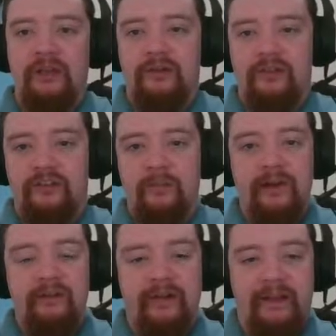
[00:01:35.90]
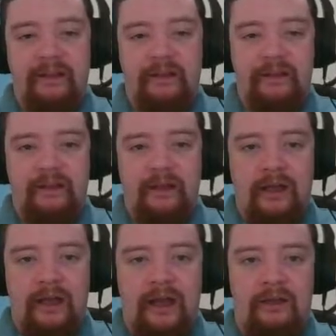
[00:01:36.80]
Similarly,
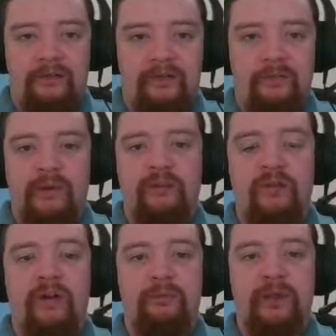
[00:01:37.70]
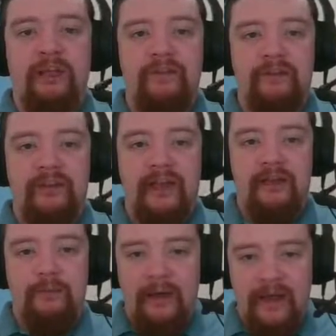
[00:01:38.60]
we saw in a previous
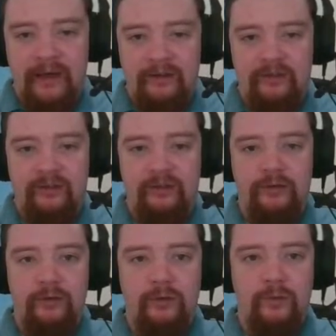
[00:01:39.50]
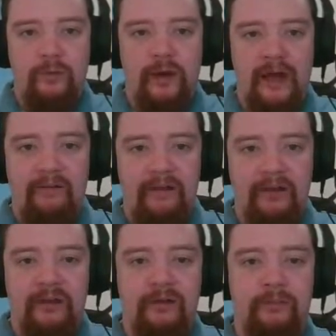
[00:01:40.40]
game by Anderson, where after
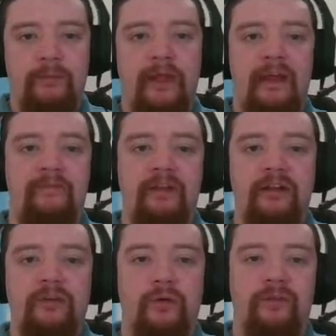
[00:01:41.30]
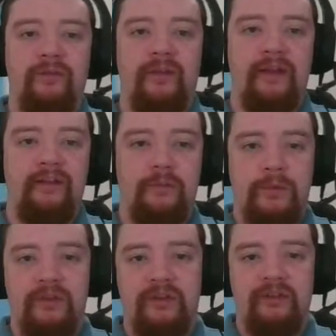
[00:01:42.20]
the Philidor defence
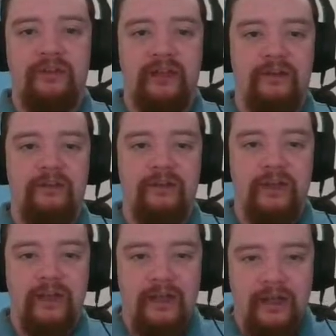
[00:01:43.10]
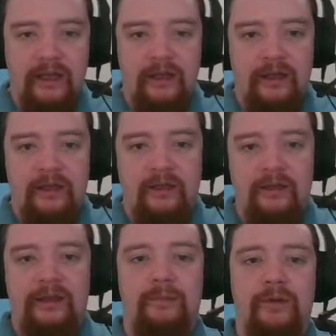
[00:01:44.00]
with d6,
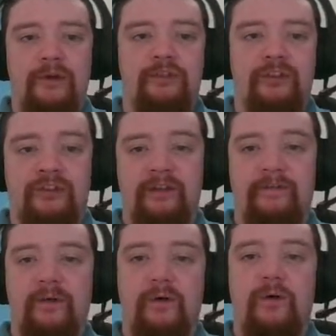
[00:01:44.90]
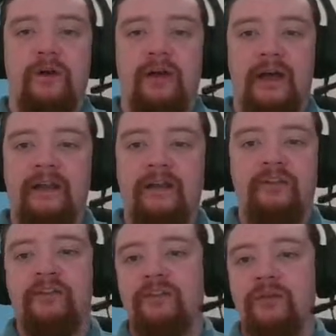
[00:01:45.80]
he pushed d4. And this
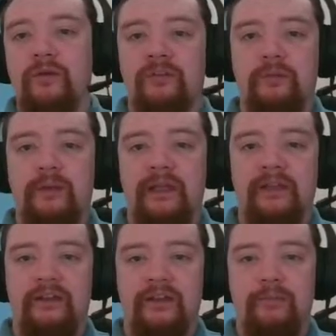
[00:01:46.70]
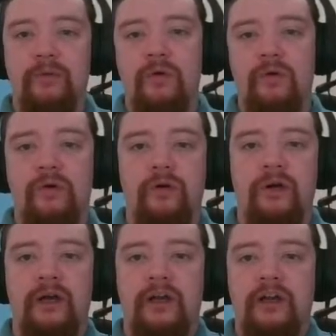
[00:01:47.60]
is thought to be the more
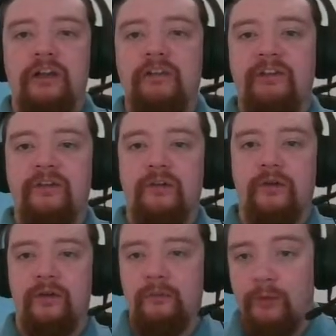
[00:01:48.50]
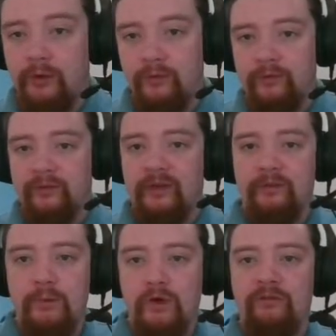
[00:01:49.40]
critical move, the
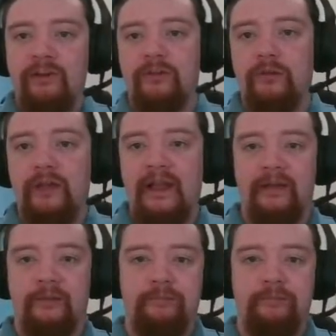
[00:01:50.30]
more critical line.